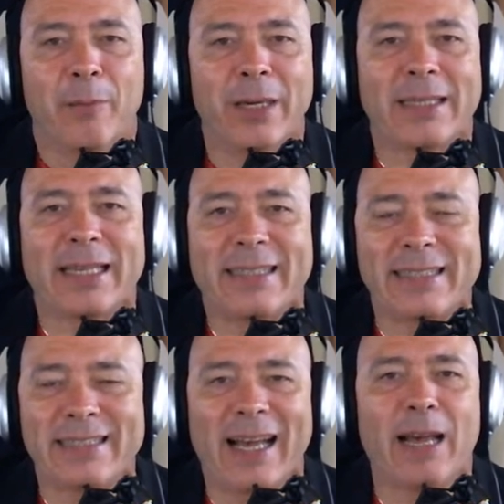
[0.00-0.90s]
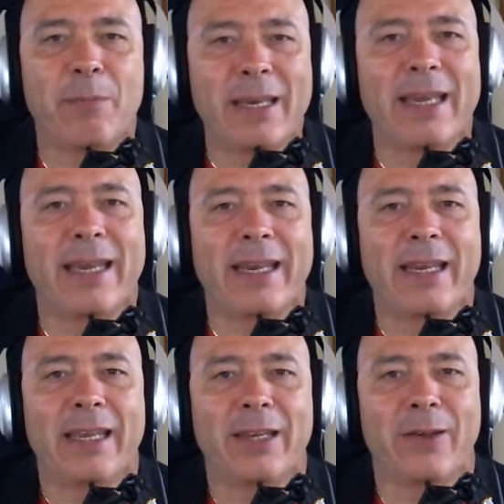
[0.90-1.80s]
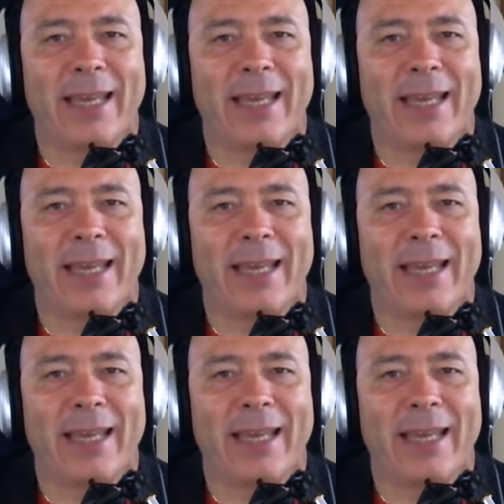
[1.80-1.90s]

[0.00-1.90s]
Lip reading: But that does not mean you